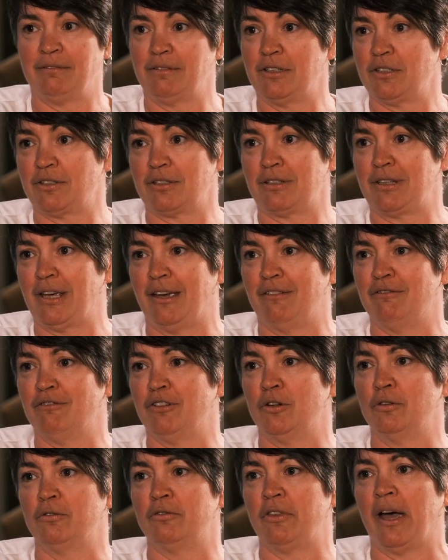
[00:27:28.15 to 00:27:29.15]
Just get
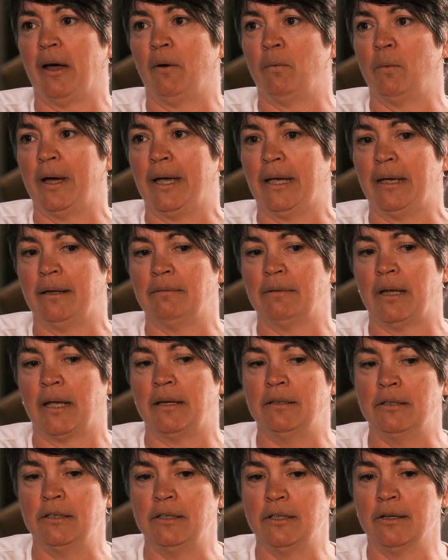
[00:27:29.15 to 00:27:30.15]
involved that way,
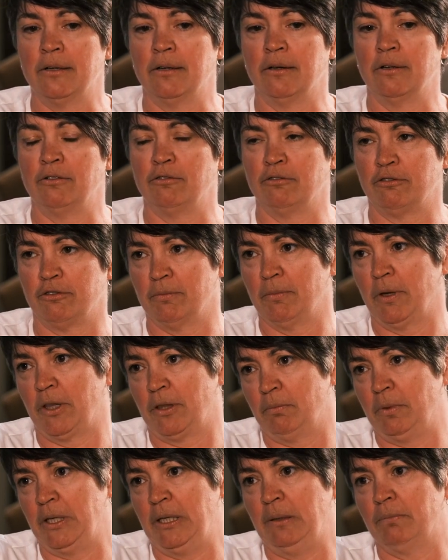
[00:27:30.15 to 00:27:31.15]
and learn from
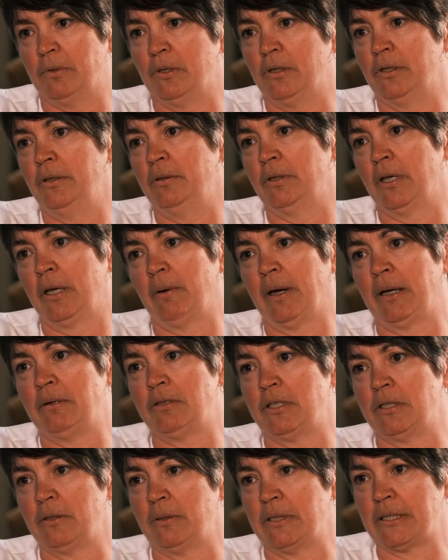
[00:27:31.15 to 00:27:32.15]
other people who know how
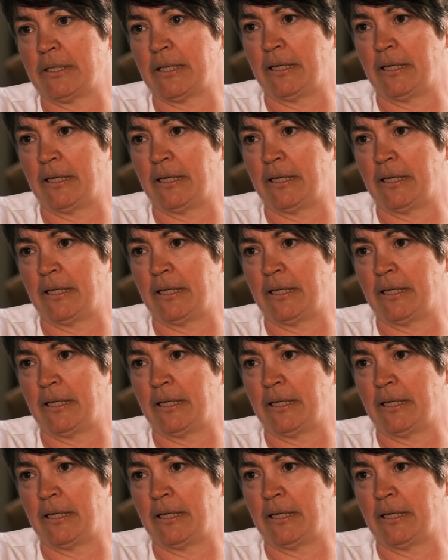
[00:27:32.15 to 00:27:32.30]
to do it